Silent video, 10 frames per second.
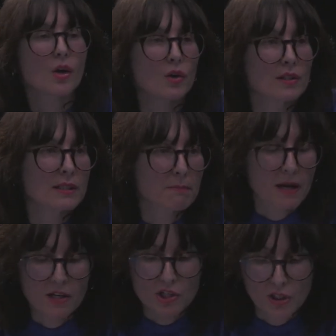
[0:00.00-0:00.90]
only the
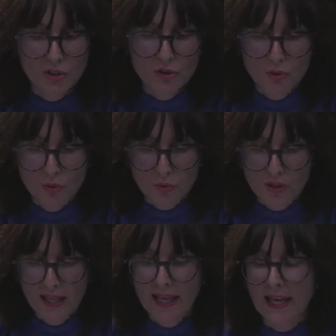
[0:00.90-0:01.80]
partial
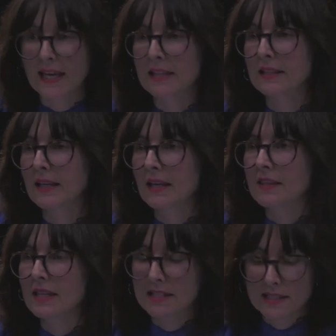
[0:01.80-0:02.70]
truth, and
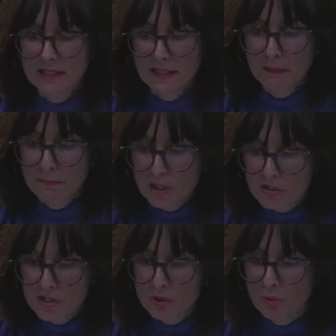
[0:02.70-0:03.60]
that it
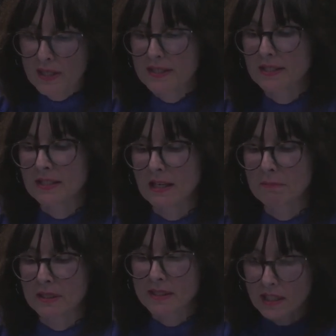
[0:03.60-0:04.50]
appears to us in a
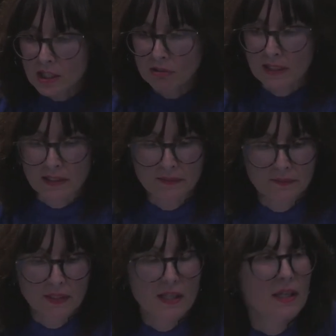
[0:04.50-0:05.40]
particular
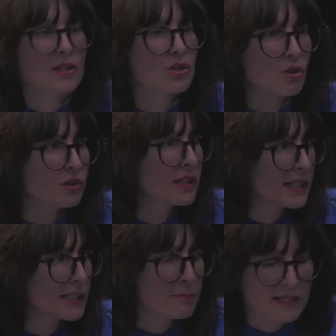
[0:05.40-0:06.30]

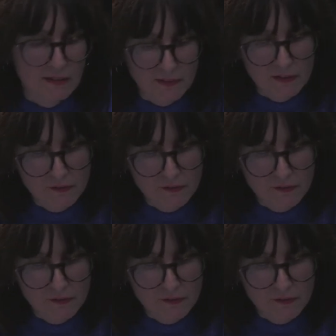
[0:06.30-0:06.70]
historically specific